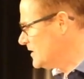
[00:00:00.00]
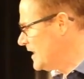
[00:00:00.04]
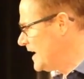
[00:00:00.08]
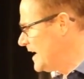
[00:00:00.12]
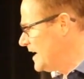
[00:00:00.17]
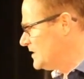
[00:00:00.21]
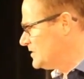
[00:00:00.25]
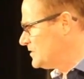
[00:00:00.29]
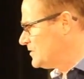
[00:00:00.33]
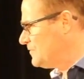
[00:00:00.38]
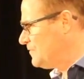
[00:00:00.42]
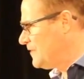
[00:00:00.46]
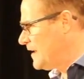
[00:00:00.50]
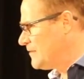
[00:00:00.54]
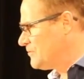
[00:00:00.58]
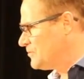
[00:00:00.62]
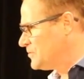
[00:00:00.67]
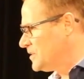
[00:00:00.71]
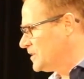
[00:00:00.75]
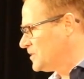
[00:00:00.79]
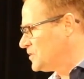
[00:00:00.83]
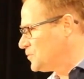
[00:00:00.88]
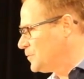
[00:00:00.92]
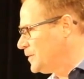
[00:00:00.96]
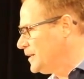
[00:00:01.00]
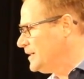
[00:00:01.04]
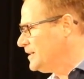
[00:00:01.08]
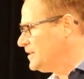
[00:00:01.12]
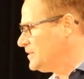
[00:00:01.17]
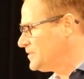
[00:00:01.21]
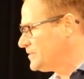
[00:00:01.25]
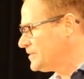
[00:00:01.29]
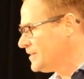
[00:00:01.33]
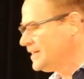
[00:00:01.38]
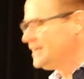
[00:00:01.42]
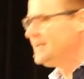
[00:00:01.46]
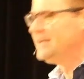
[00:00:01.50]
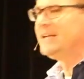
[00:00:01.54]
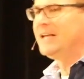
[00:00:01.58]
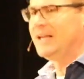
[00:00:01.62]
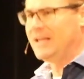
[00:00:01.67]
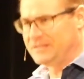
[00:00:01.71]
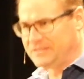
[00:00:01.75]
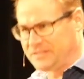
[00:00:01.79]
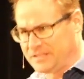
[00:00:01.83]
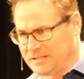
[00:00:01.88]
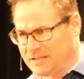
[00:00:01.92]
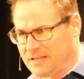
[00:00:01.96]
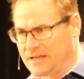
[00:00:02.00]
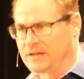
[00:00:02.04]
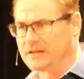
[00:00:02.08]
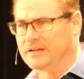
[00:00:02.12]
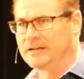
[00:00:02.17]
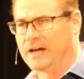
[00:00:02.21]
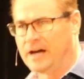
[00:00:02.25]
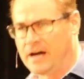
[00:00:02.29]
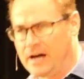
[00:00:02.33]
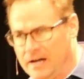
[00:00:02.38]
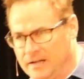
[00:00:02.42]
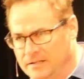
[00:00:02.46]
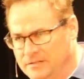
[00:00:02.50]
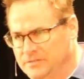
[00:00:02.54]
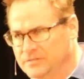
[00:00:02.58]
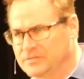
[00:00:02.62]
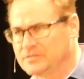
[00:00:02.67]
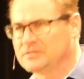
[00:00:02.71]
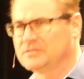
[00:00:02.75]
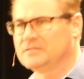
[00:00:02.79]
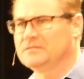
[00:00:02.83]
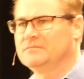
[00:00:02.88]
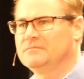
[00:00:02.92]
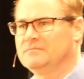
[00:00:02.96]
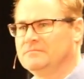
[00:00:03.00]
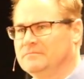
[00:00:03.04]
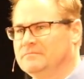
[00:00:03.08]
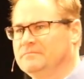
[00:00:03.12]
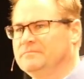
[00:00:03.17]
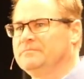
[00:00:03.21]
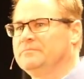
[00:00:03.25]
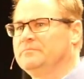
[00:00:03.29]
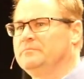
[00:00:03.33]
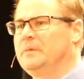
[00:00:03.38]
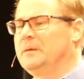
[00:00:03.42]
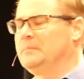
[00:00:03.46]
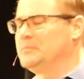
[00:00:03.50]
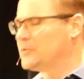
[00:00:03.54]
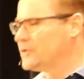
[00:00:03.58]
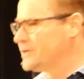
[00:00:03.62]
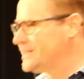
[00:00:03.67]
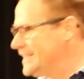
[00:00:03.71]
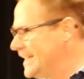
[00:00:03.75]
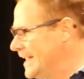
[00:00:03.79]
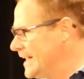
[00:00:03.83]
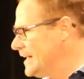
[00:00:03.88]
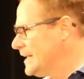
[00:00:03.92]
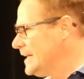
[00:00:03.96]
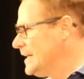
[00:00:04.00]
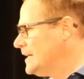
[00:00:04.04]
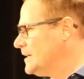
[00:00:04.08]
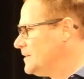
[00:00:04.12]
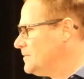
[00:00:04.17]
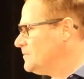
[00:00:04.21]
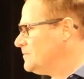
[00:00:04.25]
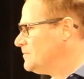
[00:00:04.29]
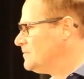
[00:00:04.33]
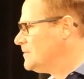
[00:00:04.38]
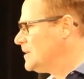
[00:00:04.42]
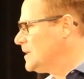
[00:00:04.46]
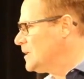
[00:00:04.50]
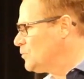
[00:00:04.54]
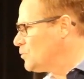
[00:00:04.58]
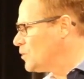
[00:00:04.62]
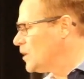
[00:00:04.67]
the last 5 or 6 weeks, I see a lot of nods. People are getting it.